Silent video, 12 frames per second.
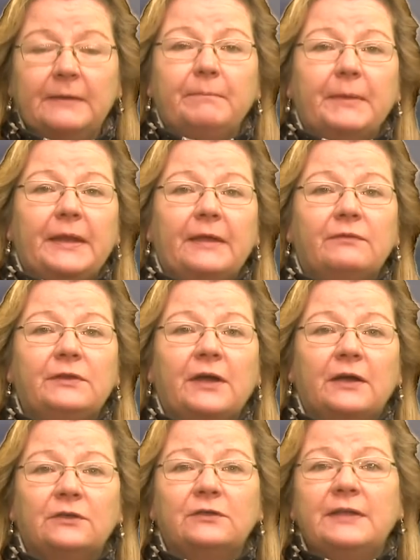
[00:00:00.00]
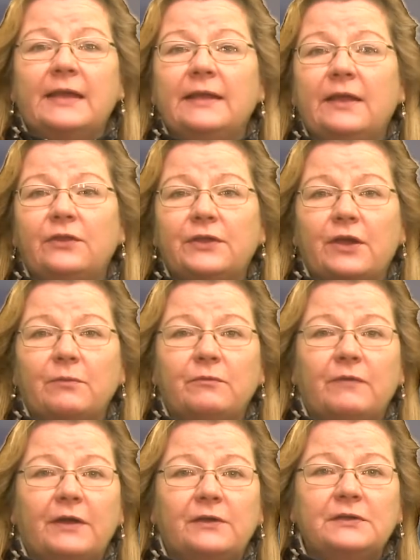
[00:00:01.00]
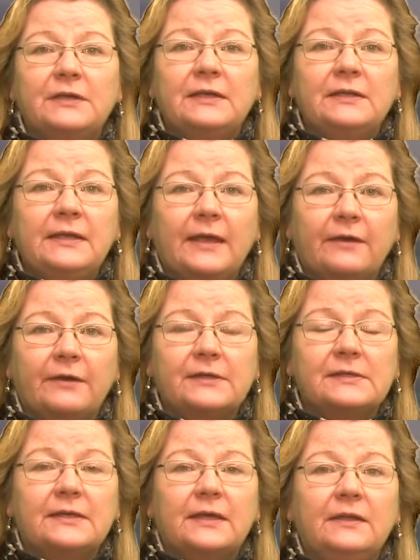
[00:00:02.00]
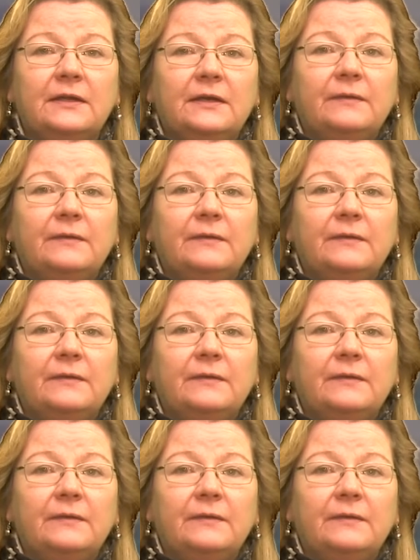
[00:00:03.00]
Many of the doctors and healthcare providers in the area said